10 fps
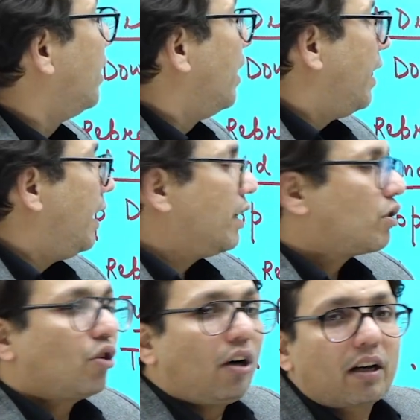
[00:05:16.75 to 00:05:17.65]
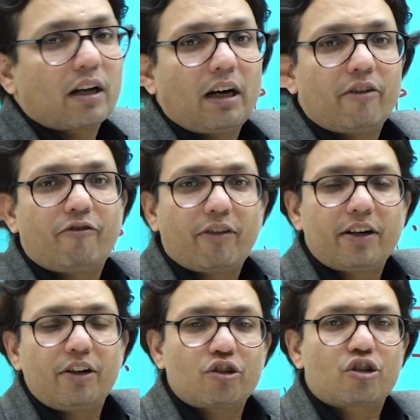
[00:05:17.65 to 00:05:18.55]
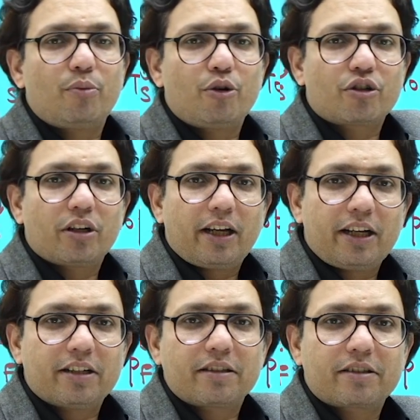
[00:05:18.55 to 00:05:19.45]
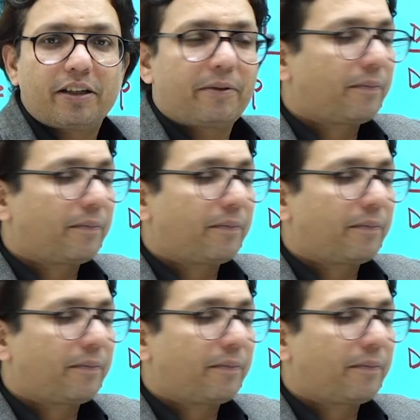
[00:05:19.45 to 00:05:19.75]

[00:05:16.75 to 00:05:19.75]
It is not a fund distribution agency.